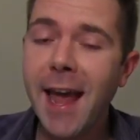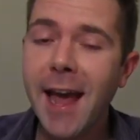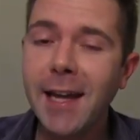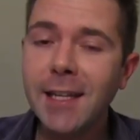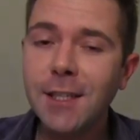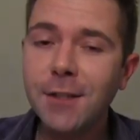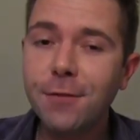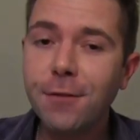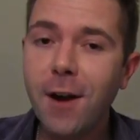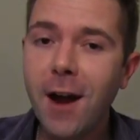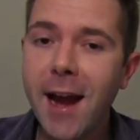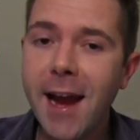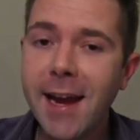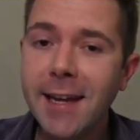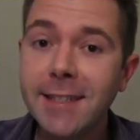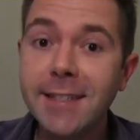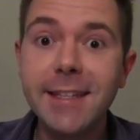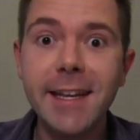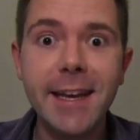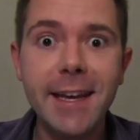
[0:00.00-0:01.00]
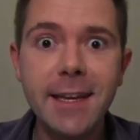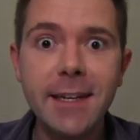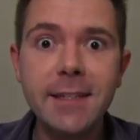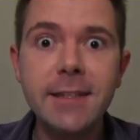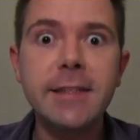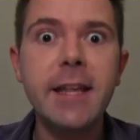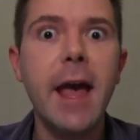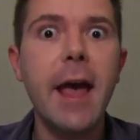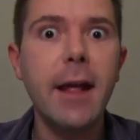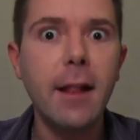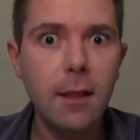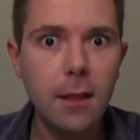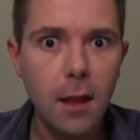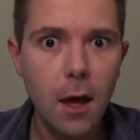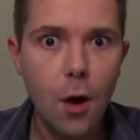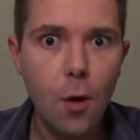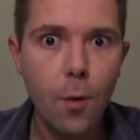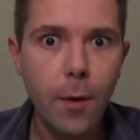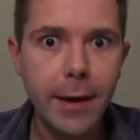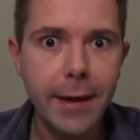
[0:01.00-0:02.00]
catchphrase is
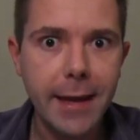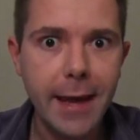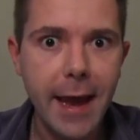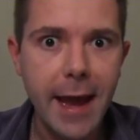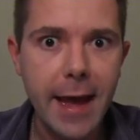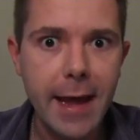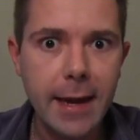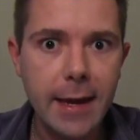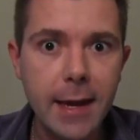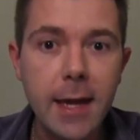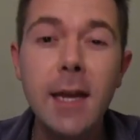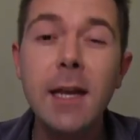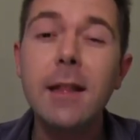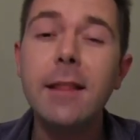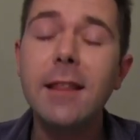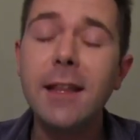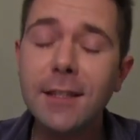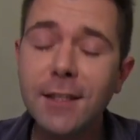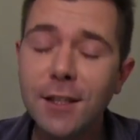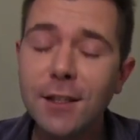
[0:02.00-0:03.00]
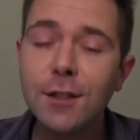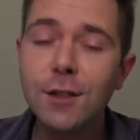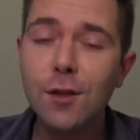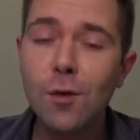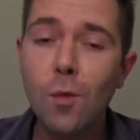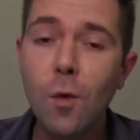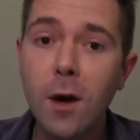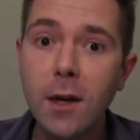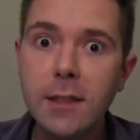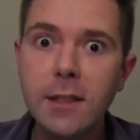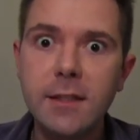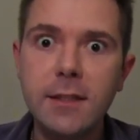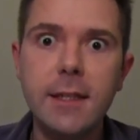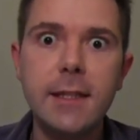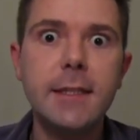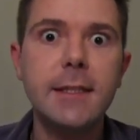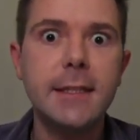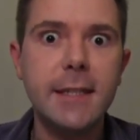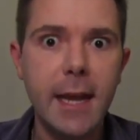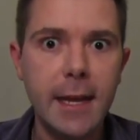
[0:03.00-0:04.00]
hello again. This is the one
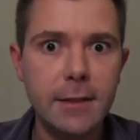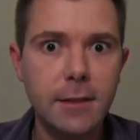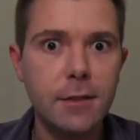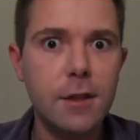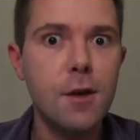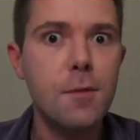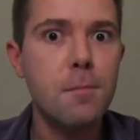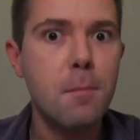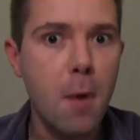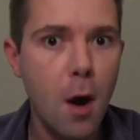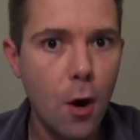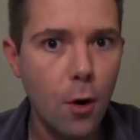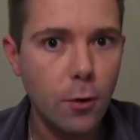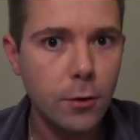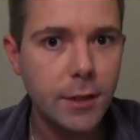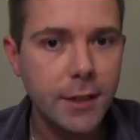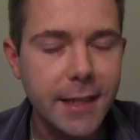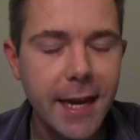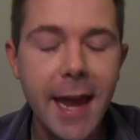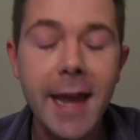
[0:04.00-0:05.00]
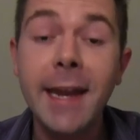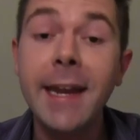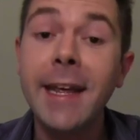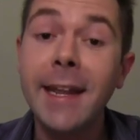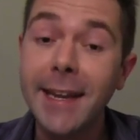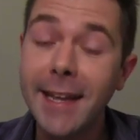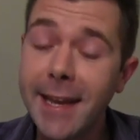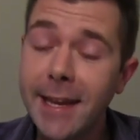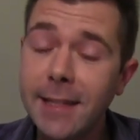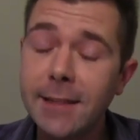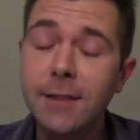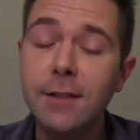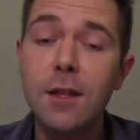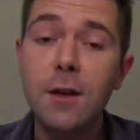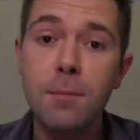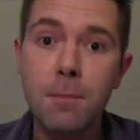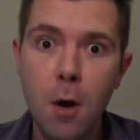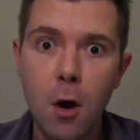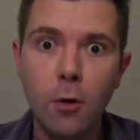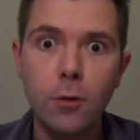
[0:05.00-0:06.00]
she says the most, and it is
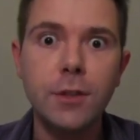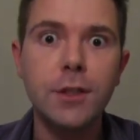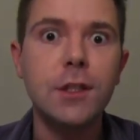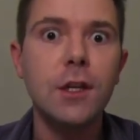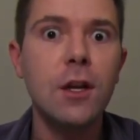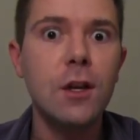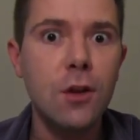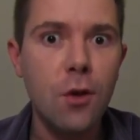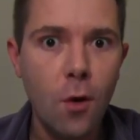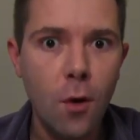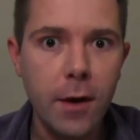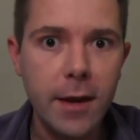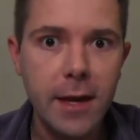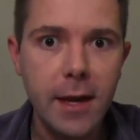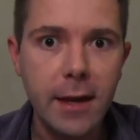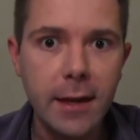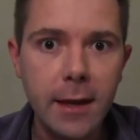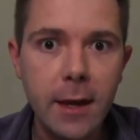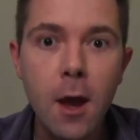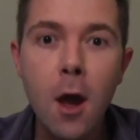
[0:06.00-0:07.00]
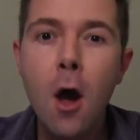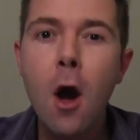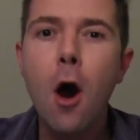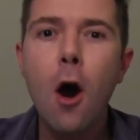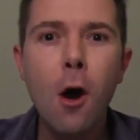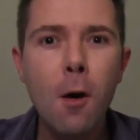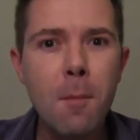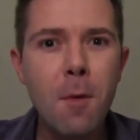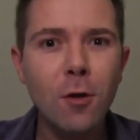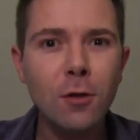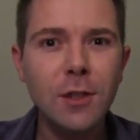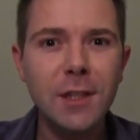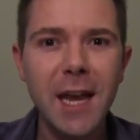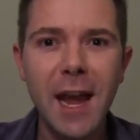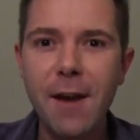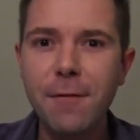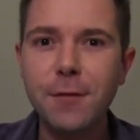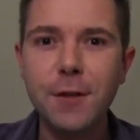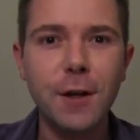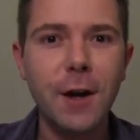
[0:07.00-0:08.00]
the most annoying. Almost
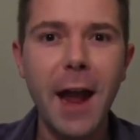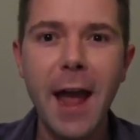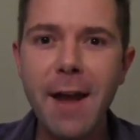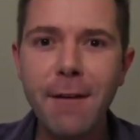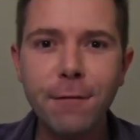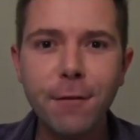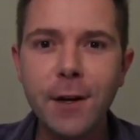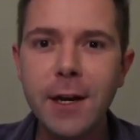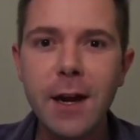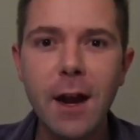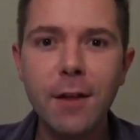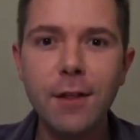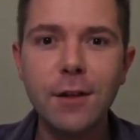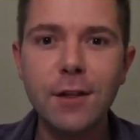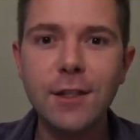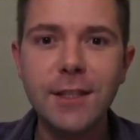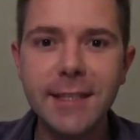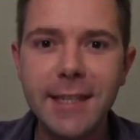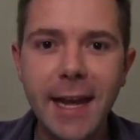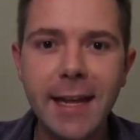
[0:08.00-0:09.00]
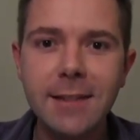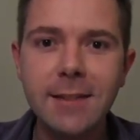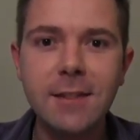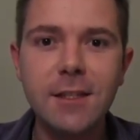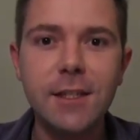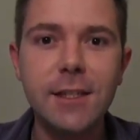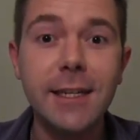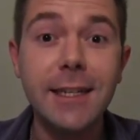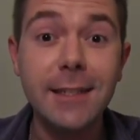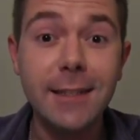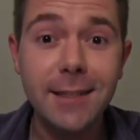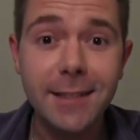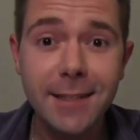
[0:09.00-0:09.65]
after every other sentence she